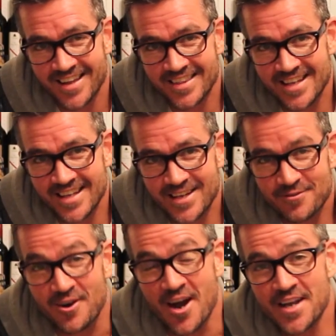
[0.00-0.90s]
The
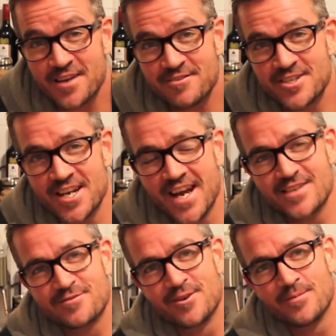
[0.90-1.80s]
variety
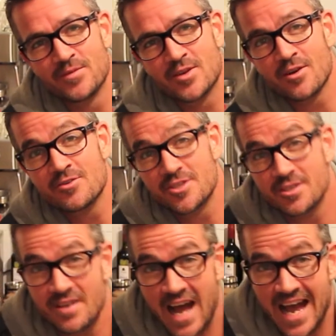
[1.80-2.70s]
originates from
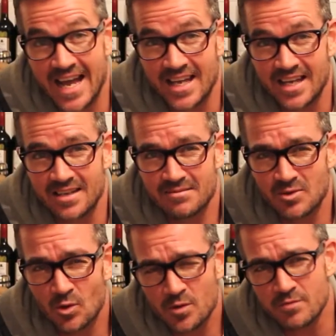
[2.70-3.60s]
Condrieu, a
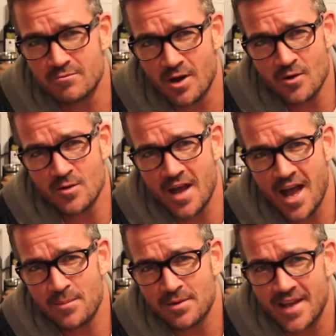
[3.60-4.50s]
northern Rhone
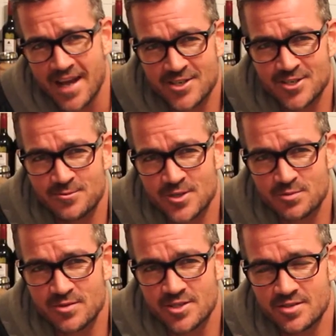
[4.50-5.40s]
appellation
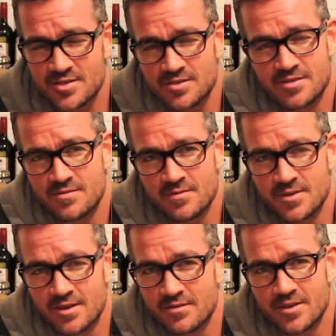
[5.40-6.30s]
which produces
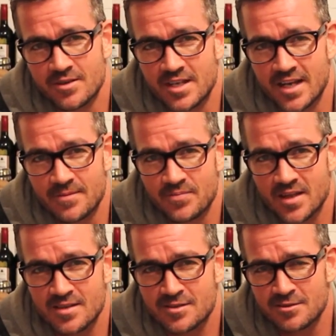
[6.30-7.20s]
Viognier
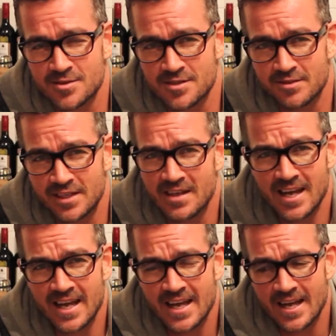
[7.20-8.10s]
exclusively.
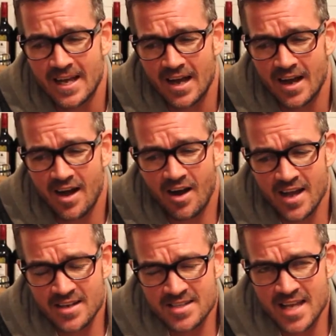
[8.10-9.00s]

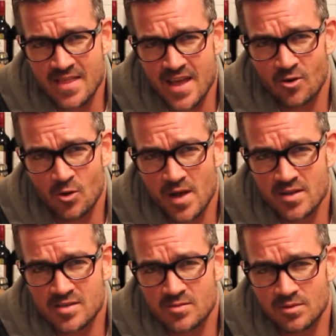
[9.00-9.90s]
I understand that it
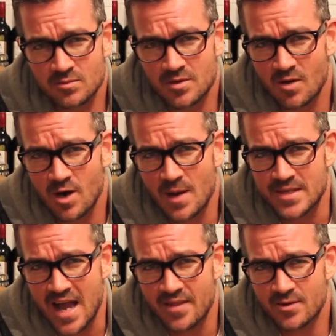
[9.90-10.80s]
almost got
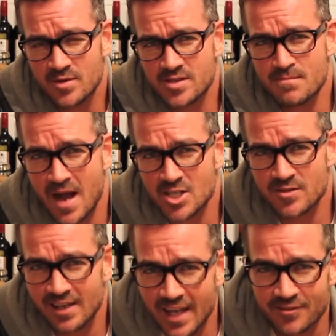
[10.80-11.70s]
wiped out. There wasn't much
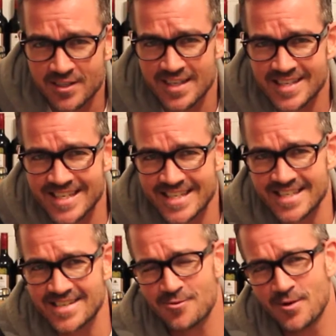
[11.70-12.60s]
of it left in the
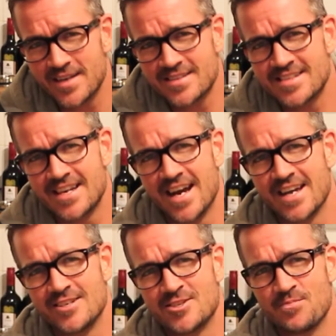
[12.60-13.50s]
60s at one
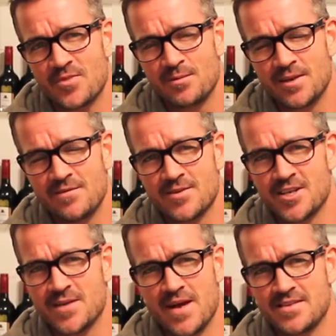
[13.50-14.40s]
stage. I believe there was
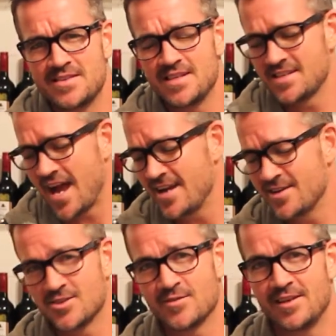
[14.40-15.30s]
only about 6
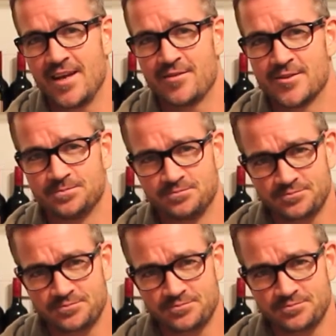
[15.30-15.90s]
acres of it left.